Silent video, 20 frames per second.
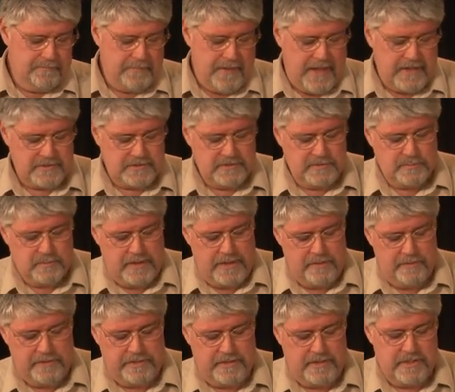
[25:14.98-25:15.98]

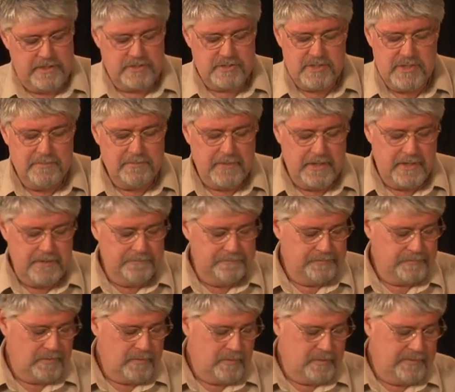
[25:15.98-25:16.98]
passageway within a chimney
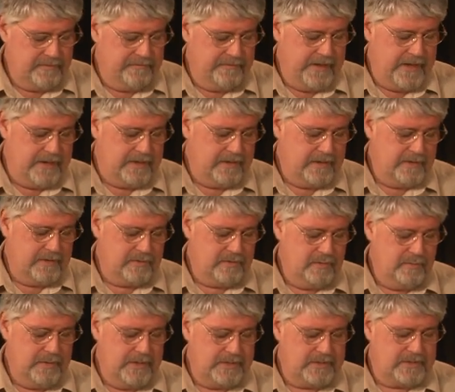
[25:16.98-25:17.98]
or a vent
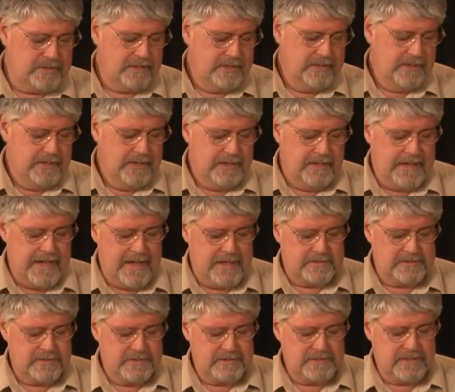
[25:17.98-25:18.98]
through which
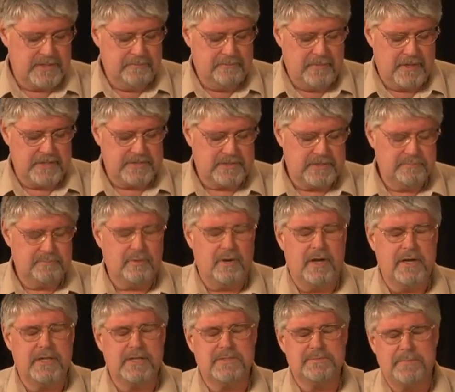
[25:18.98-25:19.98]
gaseous combustion
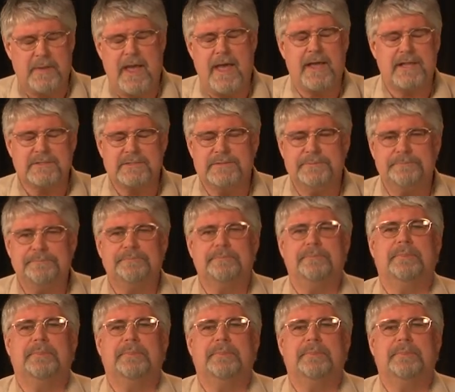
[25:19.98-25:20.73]
products pass.